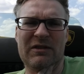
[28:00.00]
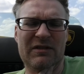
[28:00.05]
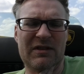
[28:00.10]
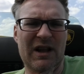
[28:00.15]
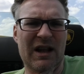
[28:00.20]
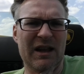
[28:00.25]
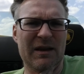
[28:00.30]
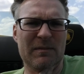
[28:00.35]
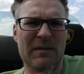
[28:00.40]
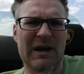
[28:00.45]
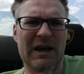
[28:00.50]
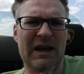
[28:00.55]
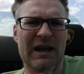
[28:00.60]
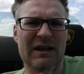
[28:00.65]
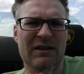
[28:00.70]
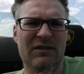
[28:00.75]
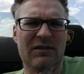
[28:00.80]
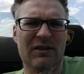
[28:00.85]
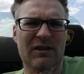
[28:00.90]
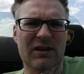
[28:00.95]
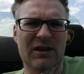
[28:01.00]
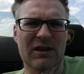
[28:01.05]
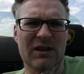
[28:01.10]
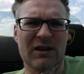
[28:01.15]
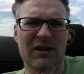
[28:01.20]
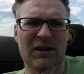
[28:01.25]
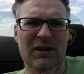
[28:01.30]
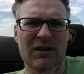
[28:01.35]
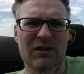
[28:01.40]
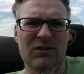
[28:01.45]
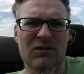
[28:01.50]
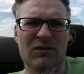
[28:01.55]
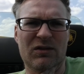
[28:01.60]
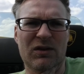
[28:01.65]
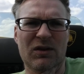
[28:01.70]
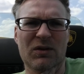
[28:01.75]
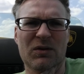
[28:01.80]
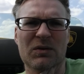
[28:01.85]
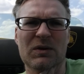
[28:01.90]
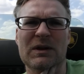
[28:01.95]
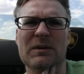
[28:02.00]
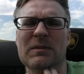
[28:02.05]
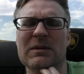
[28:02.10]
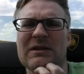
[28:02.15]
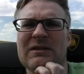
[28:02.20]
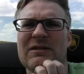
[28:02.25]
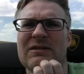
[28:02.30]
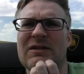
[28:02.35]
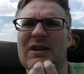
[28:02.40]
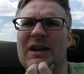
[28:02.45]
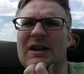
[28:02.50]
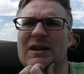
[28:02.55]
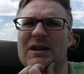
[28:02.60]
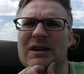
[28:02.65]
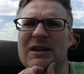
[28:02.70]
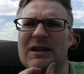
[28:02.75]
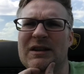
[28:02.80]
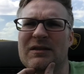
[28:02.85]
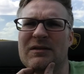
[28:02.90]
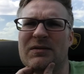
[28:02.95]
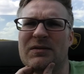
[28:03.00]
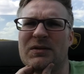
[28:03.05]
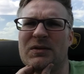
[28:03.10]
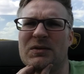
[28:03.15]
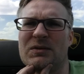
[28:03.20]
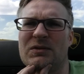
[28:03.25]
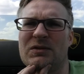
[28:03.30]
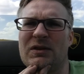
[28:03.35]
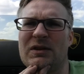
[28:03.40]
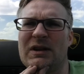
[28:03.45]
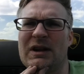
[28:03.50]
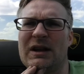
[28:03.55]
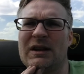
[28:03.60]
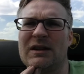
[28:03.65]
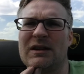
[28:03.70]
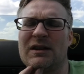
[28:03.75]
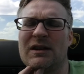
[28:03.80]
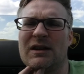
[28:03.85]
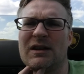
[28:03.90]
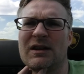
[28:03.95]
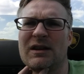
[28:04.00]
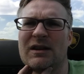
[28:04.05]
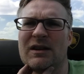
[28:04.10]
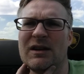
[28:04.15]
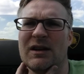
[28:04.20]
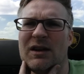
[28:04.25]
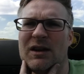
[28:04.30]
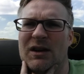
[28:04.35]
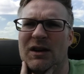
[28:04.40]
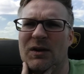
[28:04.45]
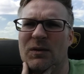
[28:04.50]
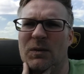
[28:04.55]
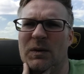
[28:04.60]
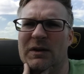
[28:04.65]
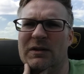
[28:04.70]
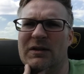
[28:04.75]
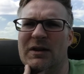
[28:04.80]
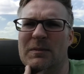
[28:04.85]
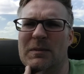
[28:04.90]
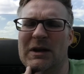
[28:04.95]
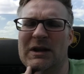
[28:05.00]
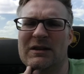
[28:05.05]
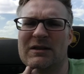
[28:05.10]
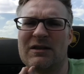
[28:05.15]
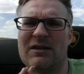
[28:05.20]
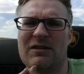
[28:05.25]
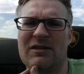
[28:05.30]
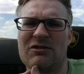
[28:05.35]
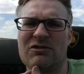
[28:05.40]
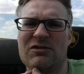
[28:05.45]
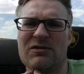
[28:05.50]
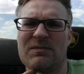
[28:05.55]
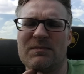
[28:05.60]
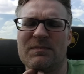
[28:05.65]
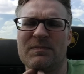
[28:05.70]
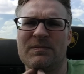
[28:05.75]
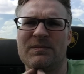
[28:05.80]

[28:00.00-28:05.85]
selling my NXT slowly but steadily in the future then, once I made a decision.